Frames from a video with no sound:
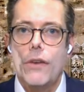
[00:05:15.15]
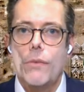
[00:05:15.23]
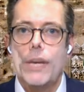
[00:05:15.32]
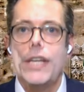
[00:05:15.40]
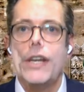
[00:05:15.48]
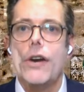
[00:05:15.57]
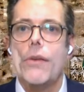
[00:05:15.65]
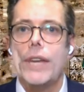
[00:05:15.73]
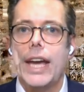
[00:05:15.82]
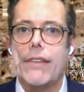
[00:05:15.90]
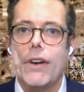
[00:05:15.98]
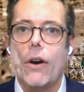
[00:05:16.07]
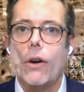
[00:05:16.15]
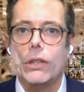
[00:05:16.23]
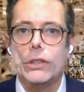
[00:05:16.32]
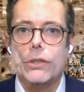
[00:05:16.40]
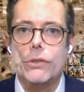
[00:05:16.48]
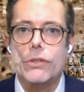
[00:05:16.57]
We know we have
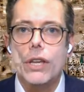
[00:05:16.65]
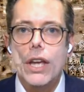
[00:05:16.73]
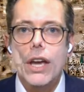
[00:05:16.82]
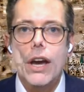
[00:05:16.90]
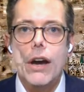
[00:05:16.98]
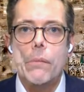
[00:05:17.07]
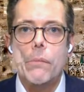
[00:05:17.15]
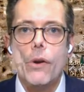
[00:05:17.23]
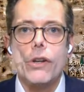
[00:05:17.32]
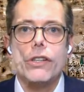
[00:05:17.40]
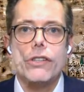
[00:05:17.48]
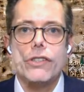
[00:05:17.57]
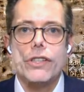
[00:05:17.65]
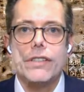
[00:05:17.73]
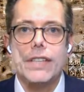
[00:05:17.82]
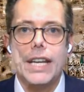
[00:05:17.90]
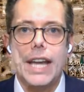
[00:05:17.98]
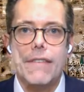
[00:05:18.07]
all those
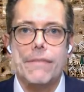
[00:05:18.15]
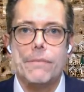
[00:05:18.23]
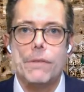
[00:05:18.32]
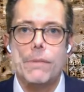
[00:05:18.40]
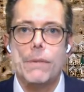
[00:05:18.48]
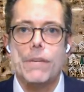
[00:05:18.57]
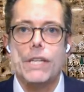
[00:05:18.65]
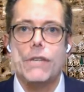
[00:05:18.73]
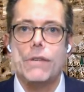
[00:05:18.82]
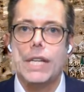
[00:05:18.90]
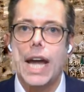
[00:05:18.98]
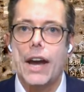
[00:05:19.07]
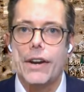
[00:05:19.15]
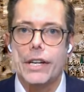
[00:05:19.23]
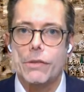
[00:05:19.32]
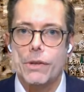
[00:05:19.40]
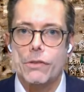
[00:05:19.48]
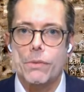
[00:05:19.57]
mortgages that have to be renewed at higher
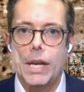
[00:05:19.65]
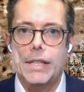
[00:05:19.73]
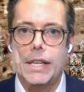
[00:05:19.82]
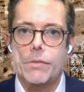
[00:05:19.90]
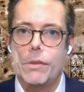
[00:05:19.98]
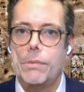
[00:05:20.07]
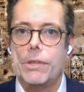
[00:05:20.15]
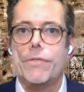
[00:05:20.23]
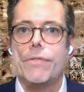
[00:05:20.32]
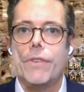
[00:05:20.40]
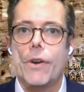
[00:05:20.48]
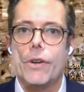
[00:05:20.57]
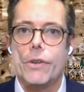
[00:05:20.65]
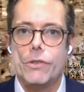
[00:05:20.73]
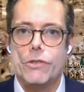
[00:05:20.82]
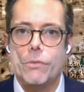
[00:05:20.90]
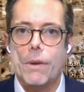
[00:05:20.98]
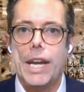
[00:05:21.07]
interest rates that will put
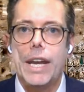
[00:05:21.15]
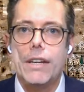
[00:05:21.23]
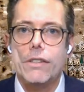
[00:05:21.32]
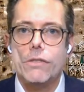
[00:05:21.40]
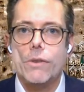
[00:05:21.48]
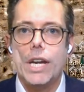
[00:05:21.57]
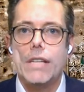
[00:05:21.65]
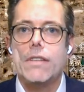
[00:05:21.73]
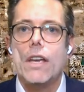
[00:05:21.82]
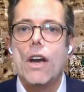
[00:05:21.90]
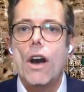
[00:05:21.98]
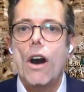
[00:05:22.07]
further strains